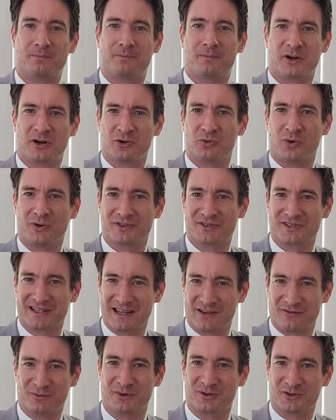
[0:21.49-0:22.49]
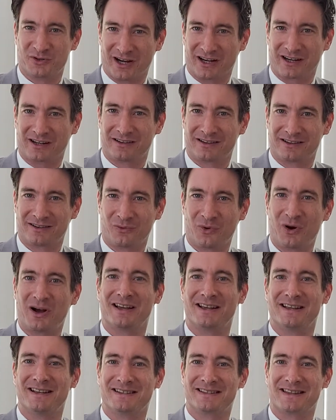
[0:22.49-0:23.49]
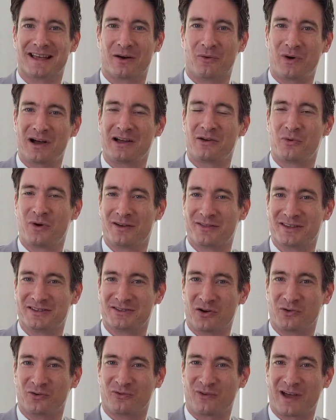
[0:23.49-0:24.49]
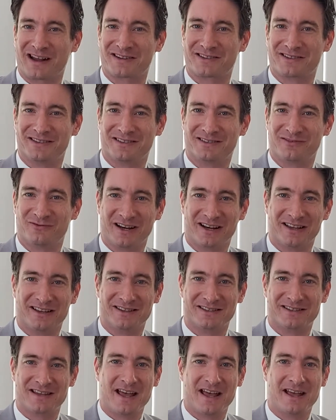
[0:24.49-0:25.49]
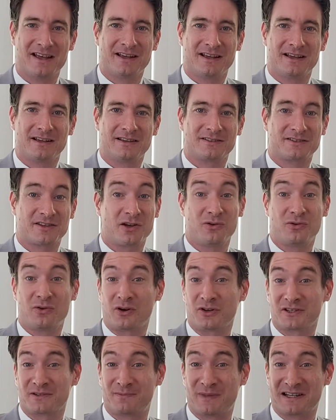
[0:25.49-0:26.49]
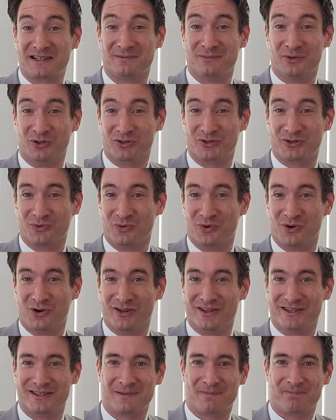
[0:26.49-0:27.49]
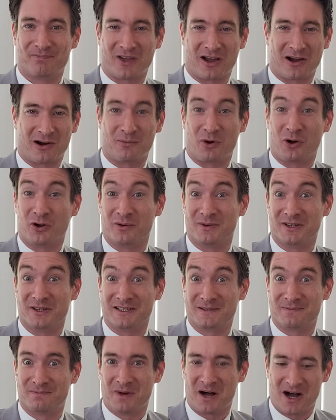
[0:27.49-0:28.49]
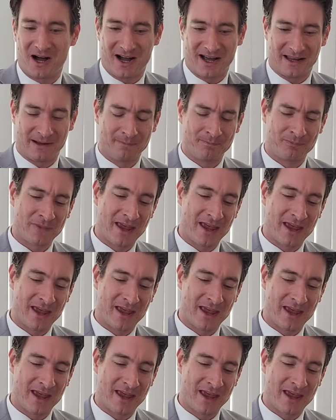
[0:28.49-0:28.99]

but who wants to give him a drink? Why is that? Why were these old-fashioned villains so hospitable towards our eponymous spy?